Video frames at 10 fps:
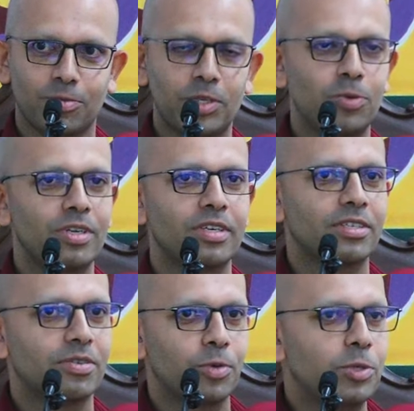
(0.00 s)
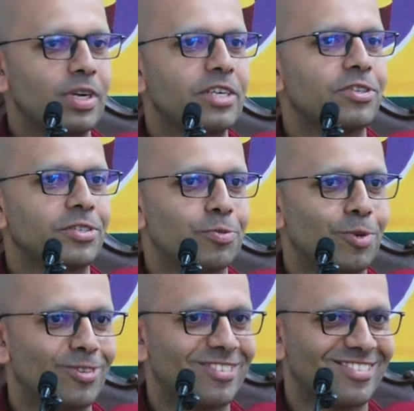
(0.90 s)
Which one, which one interests you
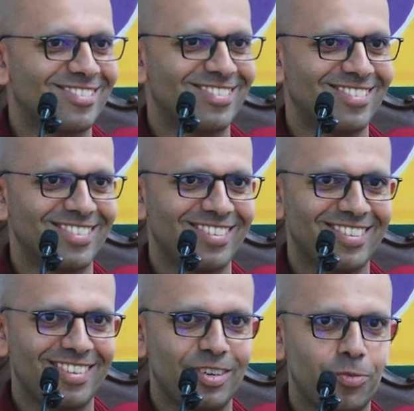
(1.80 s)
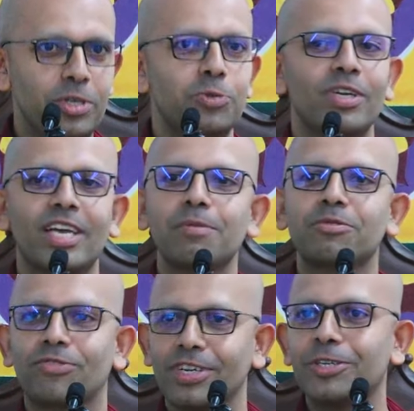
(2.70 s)
more? Which one
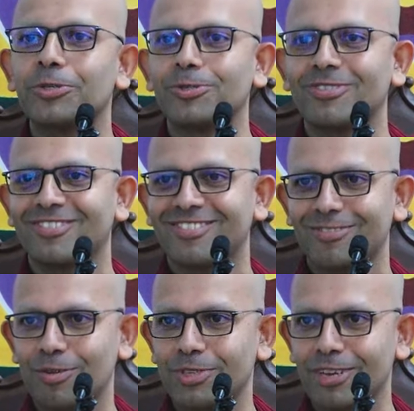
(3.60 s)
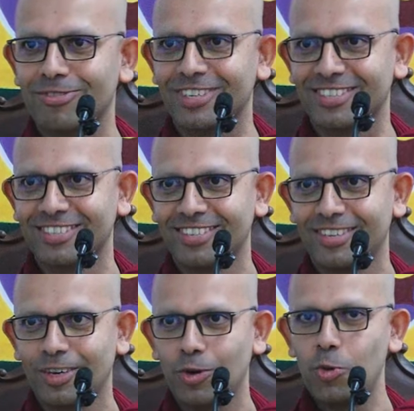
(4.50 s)
helps free you from suffering?
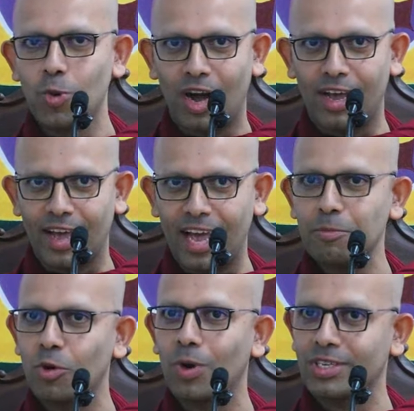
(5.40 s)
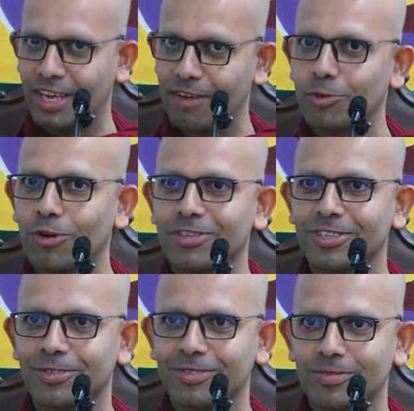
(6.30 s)
Who I am or what I have to offer
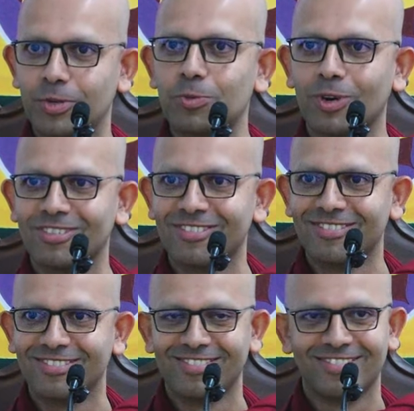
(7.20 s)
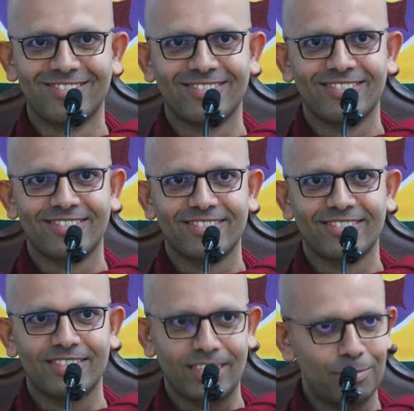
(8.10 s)
you? Which one?
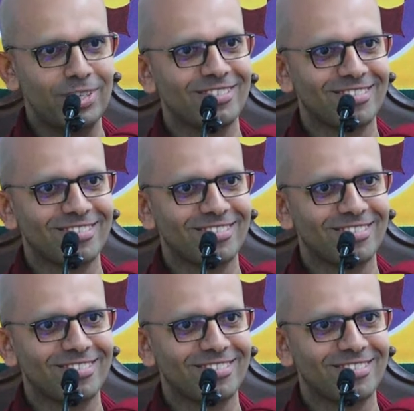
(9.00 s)
Tell me.